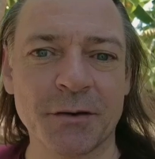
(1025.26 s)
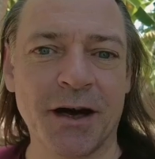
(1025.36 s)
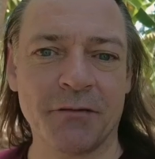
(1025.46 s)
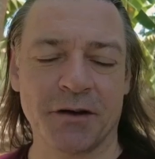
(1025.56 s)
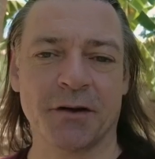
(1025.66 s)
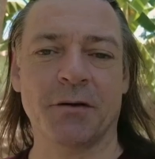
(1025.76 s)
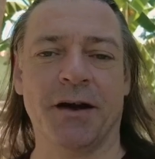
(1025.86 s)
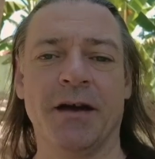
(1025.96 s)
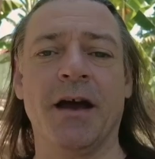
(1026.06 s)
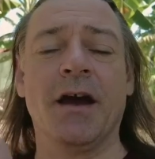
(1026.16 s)
that you have in the
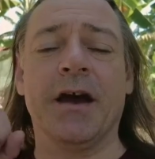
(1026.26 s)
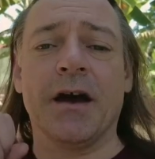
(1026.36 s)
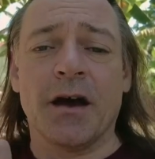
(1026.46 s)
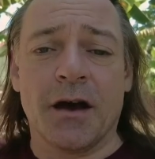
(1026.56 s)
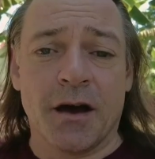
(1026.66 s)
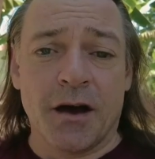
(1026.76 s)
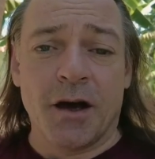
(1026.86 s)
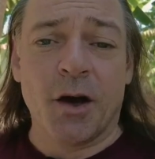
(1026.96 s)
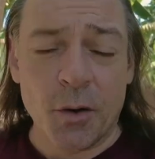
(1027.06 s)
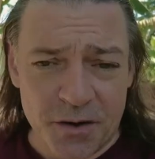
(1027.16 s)
UK,
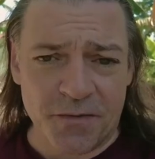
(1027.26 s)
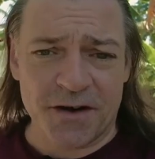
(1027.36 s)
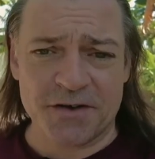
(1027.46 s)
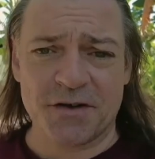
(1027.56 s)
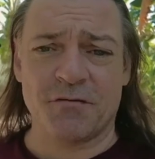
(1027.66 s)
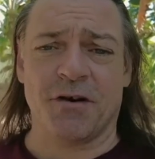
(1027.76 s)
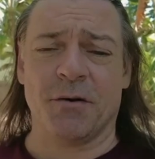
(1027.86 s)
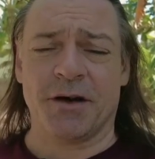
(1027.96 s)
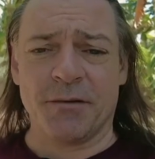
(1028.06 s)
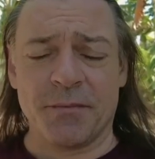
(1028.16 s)
who are the fastest
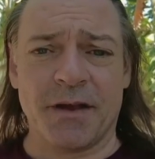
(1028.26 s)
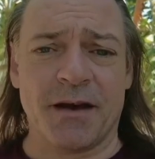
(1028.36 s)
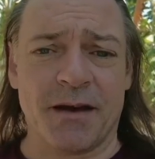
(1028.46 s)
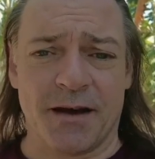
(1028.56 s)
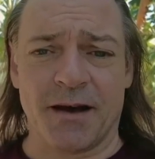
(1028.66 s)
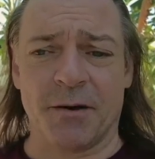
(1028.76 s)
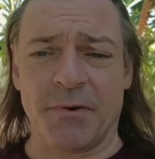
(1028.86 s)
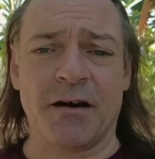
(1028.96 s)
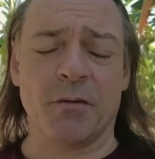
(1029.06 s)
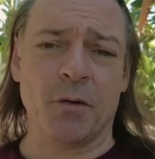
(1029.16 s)
growing
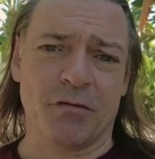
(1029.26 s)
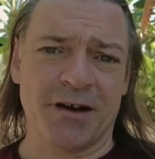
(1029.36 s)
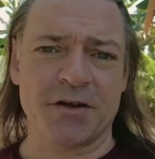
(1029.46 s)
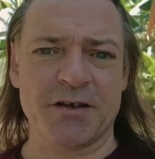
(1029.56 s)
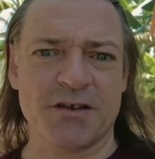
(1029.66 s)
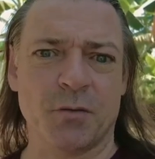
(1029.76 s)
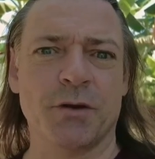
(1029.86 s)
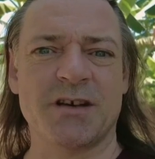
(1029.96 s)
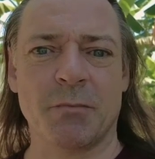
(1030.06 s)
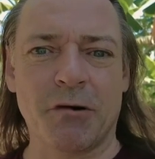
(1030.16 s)
out of all the religions and
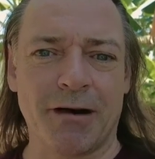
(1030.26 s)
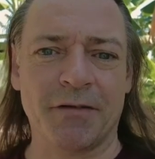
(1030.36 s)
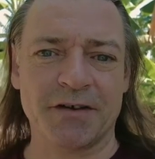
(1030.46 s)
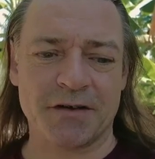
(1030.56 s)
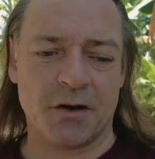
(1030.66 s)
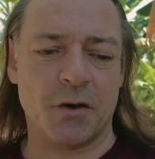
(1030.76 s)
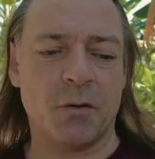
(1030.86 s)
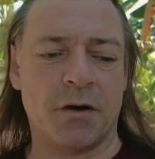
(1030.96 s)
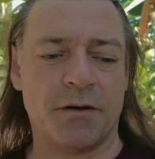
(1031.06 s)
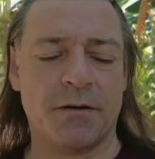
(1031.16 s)
all the demographics, and
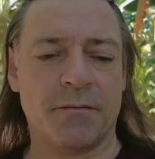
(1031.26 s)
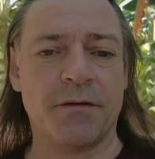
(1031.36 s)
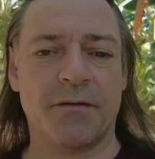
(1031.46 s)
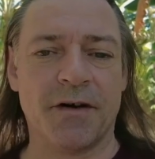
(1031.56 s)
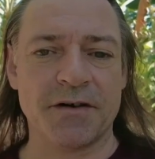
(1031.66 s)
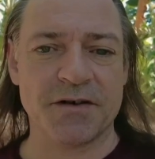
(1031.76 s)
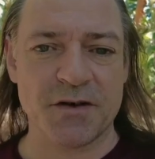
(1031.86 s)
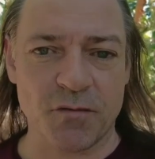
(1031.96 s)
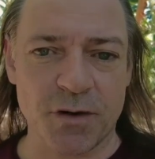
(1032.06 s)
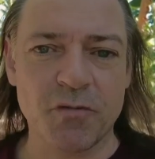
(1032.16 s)
who are the
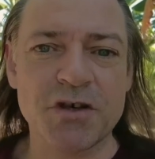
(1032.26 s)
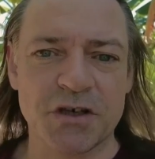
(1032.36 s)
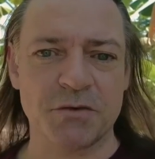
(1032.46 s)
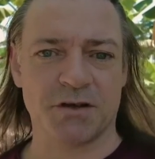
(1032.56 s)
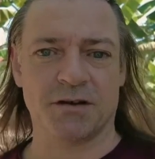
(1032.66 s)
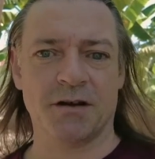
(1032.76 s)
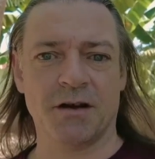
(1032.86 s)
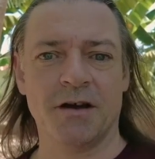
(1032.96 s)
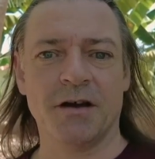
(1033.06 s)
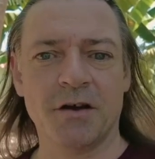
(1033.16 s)
fastest reproducing?
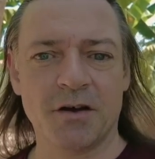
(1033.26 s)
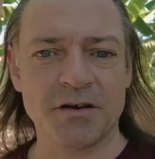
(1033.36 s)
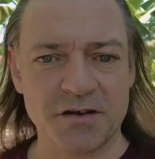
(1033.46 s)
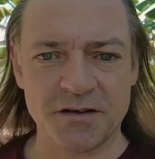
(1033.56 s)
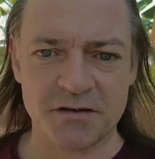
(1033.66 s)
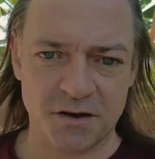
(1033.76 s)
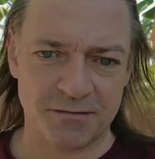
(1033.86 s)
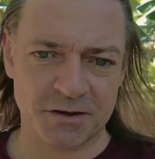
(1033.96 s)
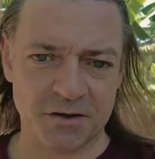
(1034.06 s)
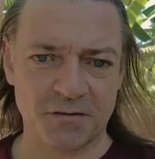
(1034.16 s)
You can see the
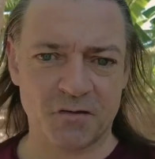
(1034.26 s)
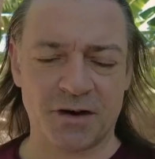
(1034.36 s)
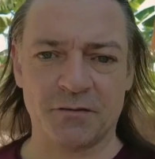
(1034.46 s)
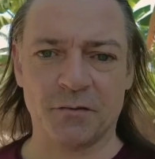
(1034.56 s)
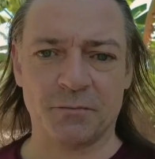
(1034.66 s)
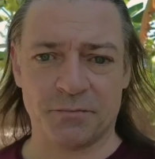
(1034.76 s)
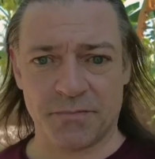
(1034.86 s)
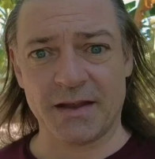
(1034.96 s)
direction of travel